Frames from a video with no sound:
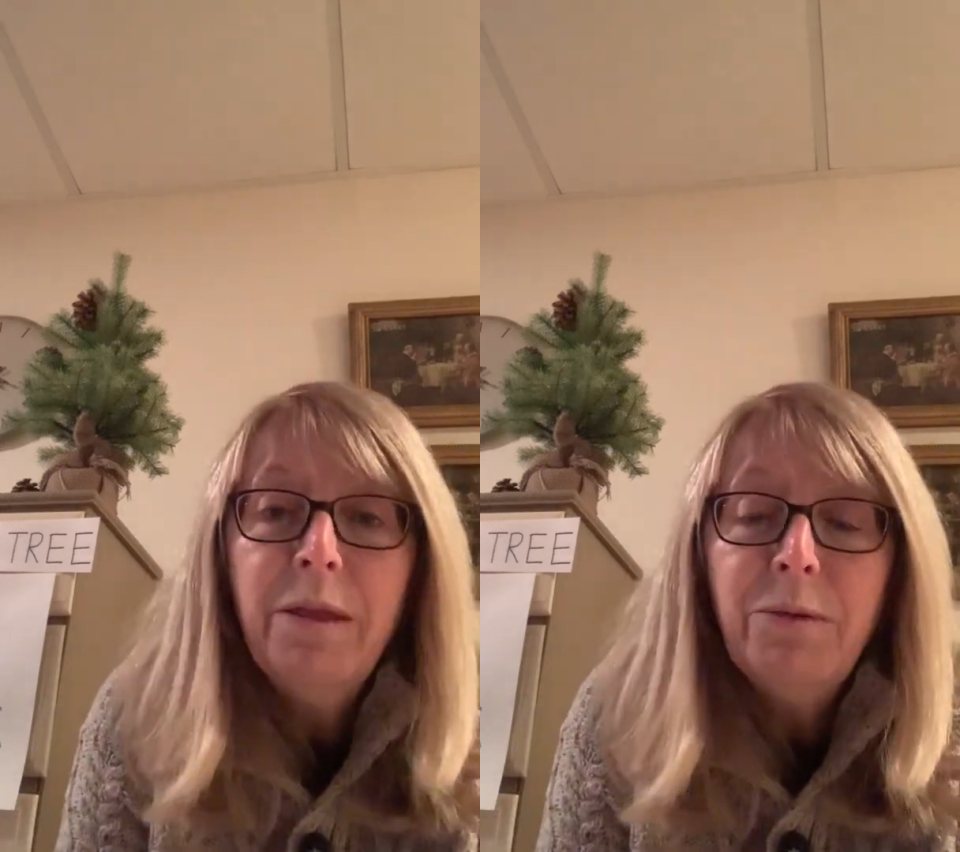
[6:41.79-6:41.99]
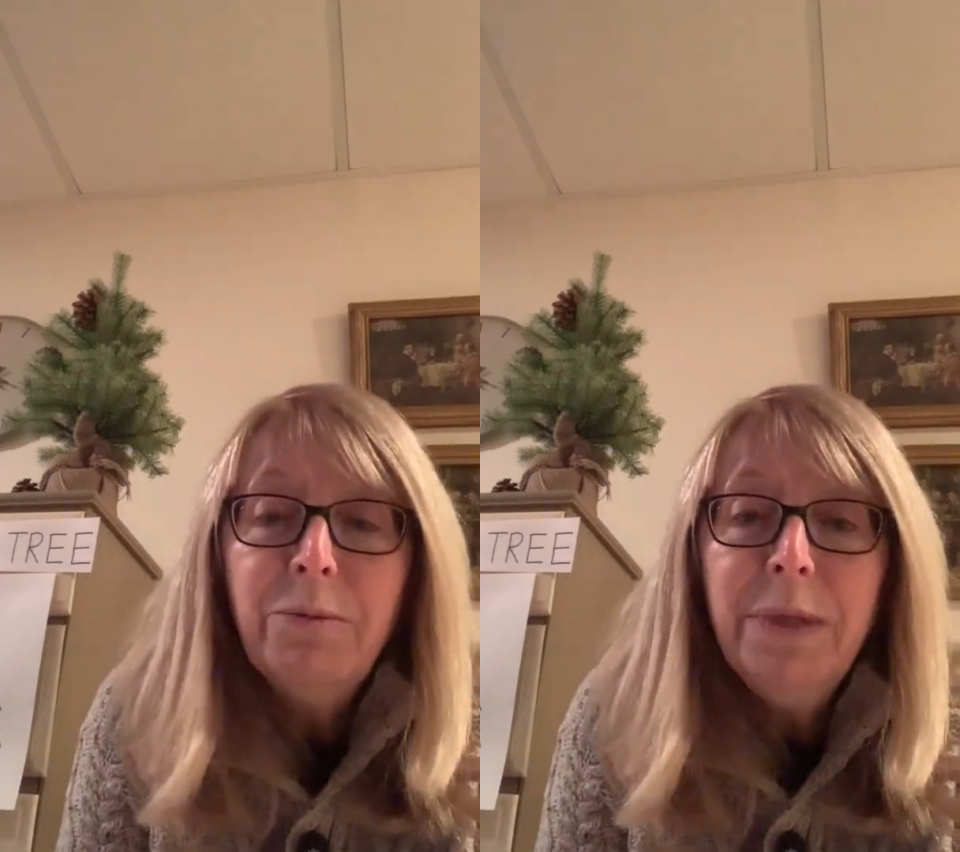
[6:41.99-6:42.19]

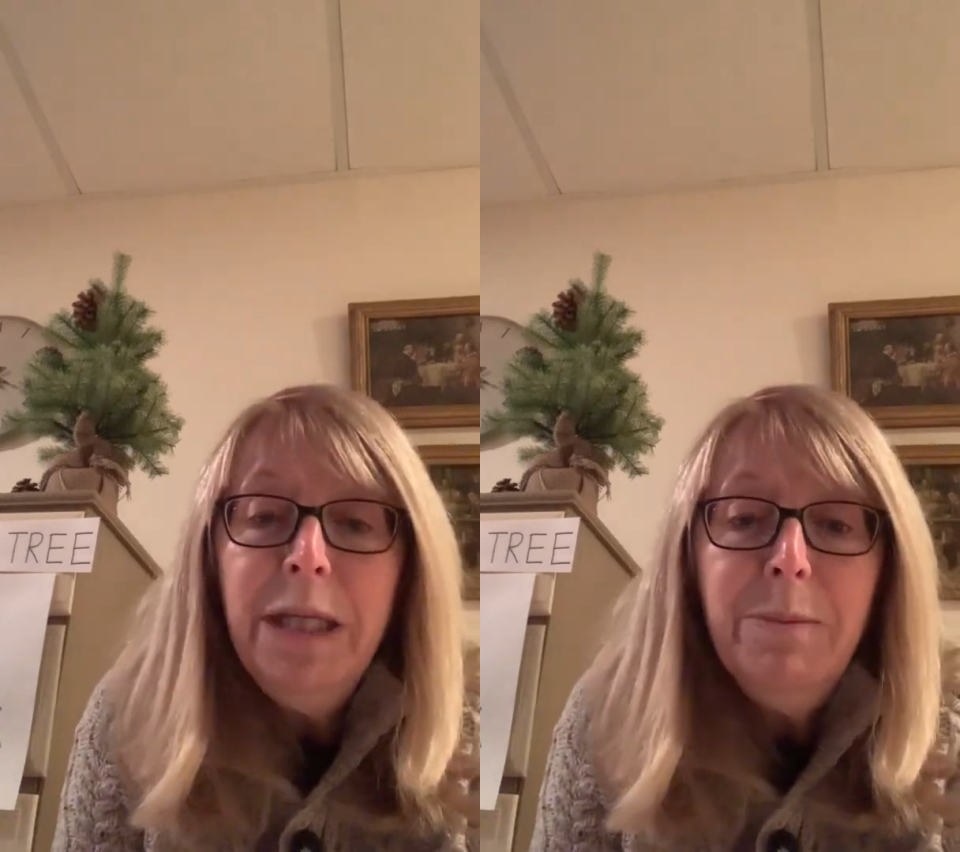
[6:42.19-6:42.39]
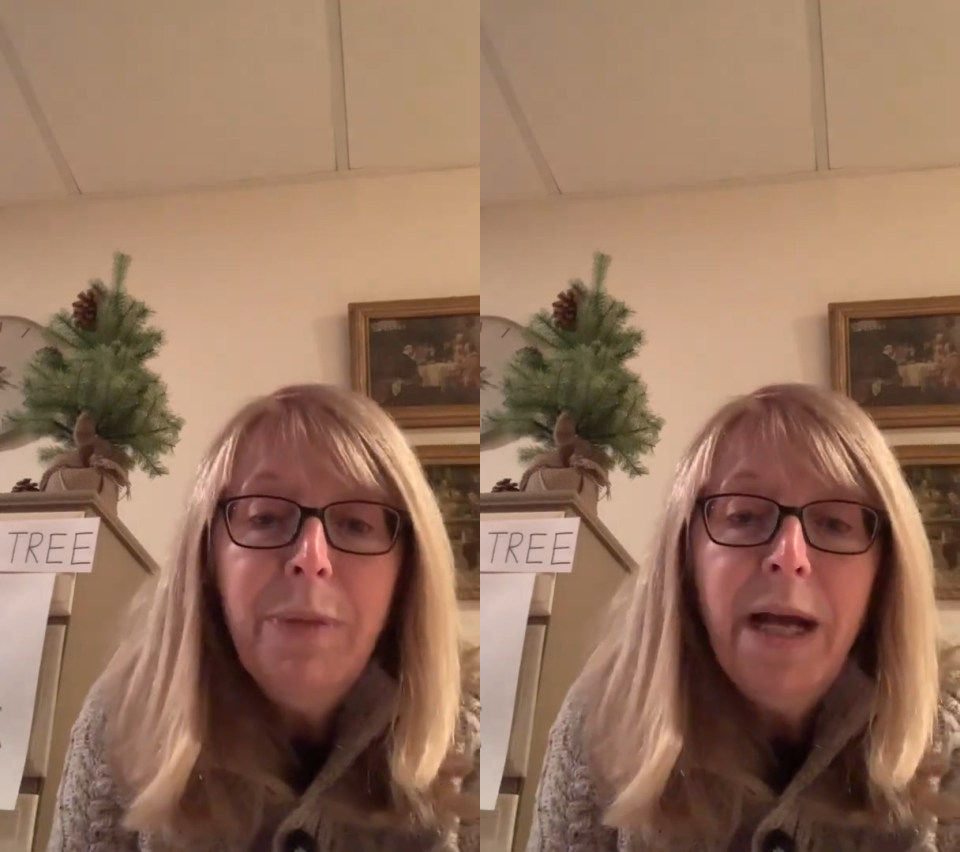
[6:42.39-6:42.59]

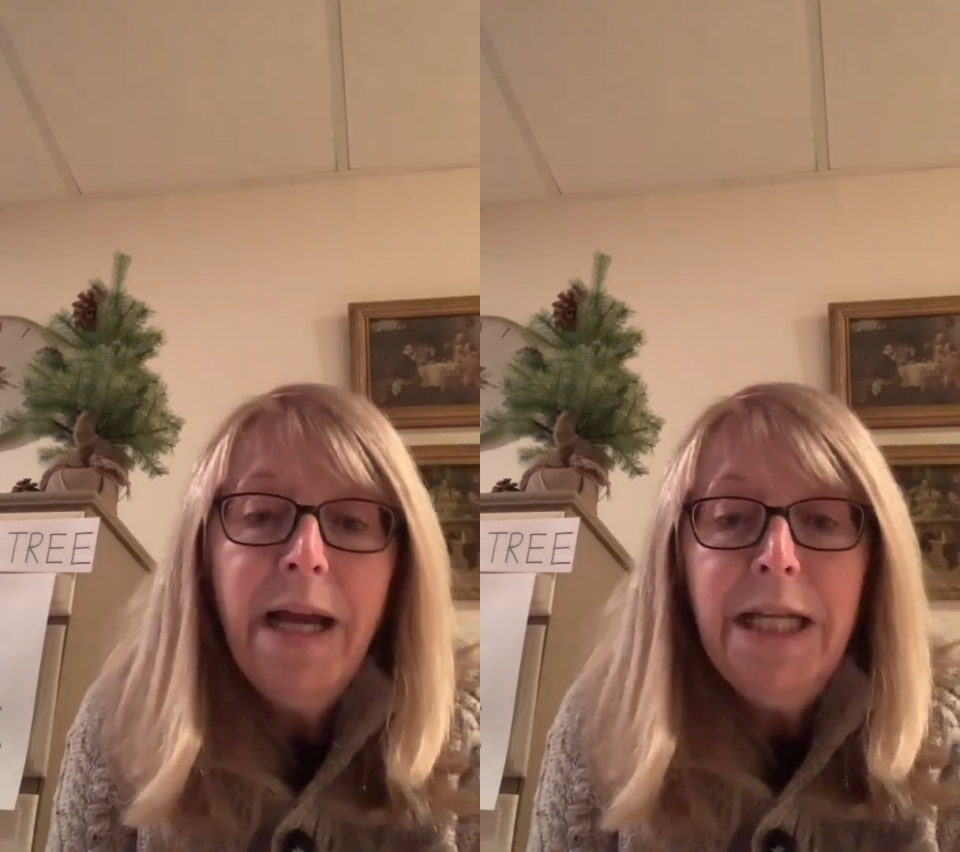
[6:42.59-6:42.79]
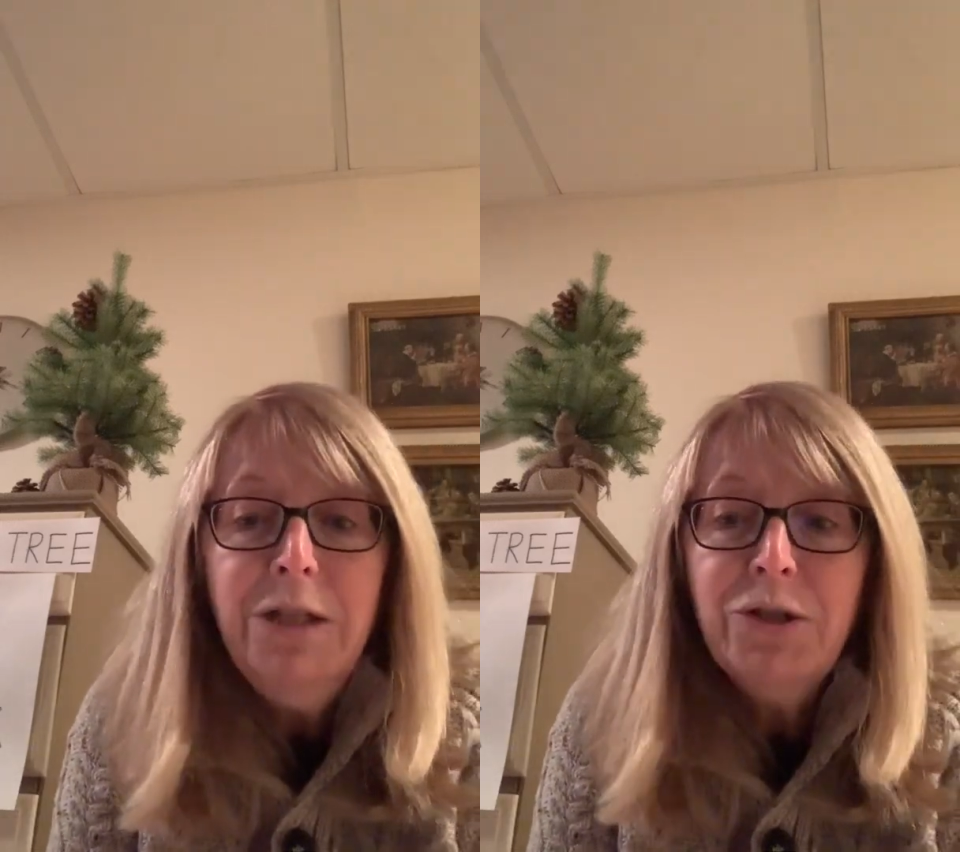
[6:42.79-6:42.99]
3
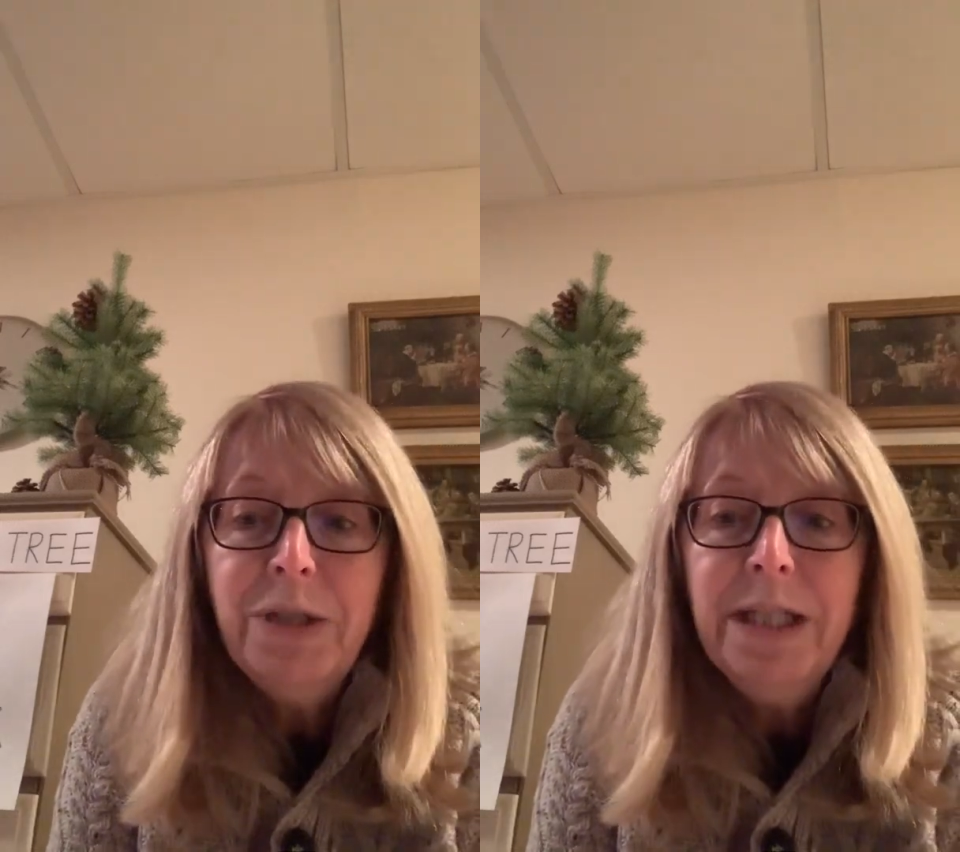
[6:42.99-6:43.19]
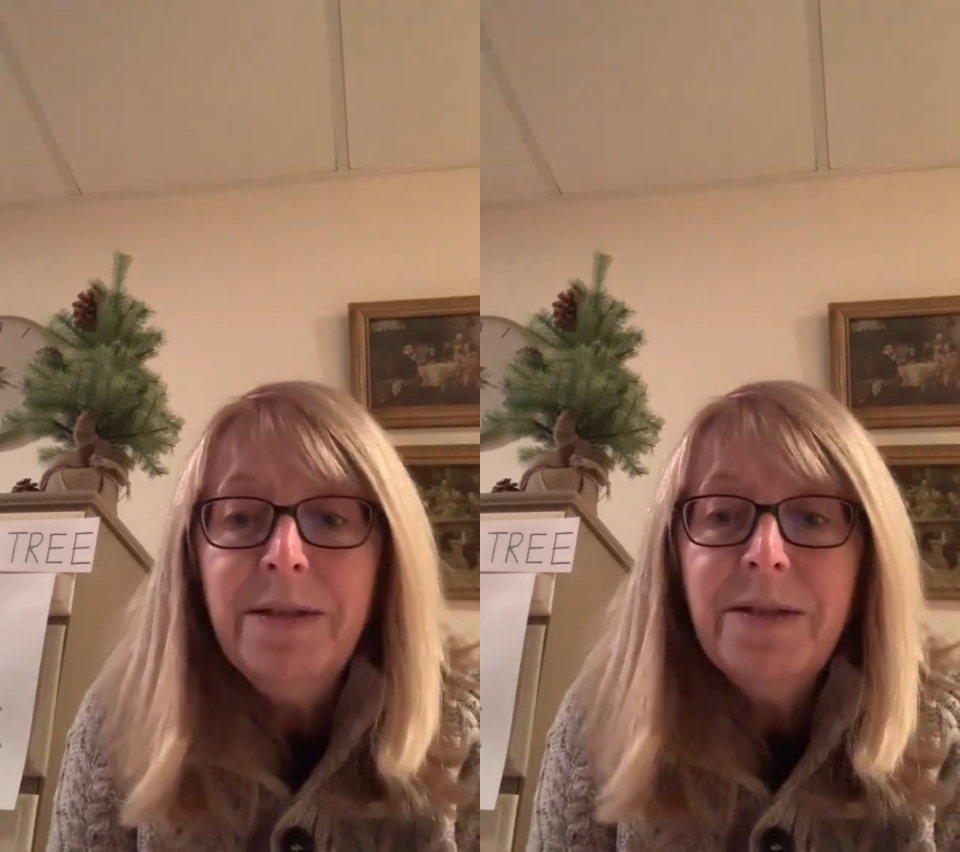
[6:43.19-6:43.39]
pine
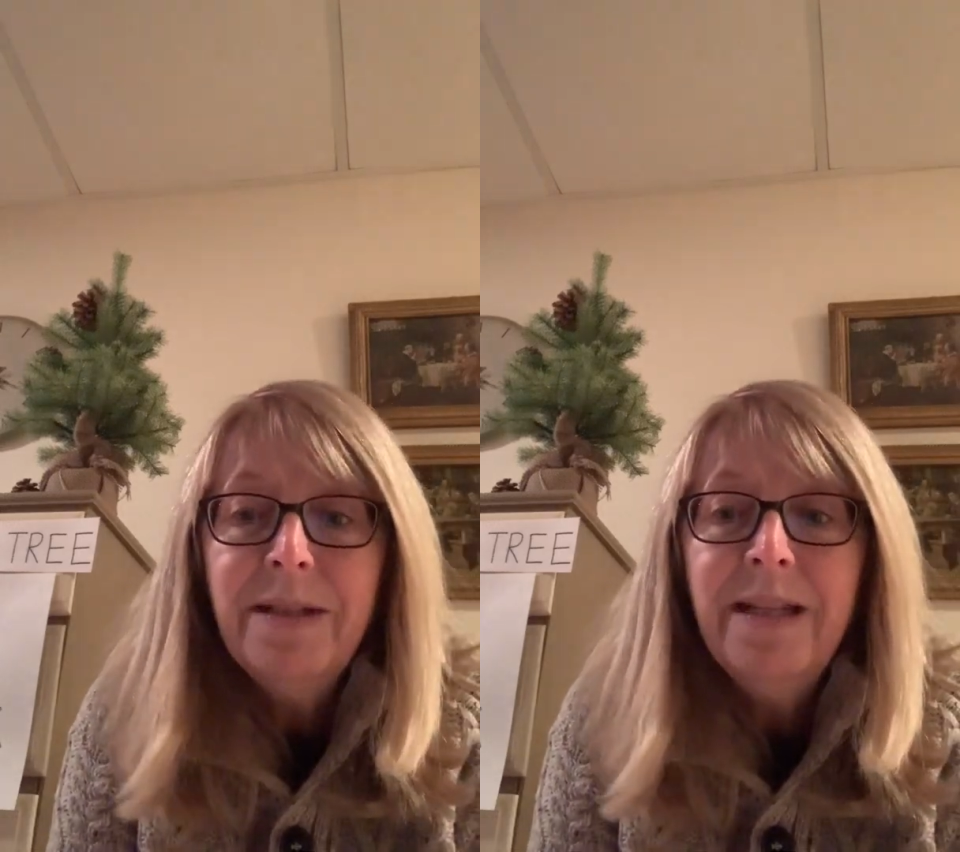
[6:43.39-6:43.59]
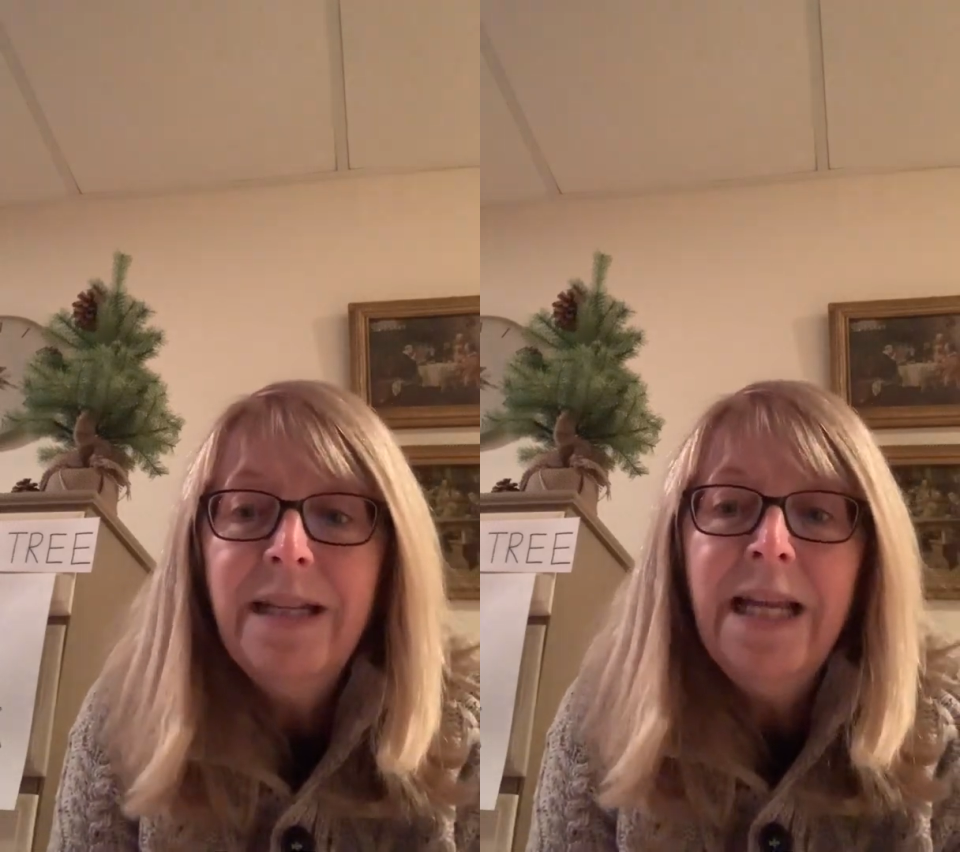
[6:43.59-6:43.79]
trees.